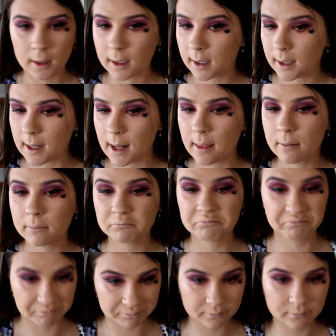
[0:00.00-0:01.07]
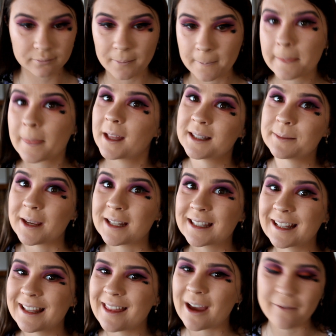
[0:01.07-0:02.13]
And it's
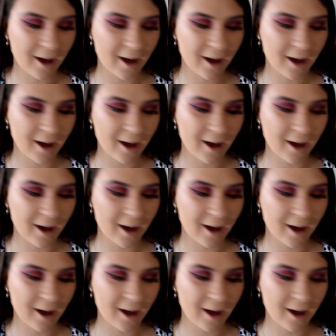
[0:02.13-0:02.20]
basically that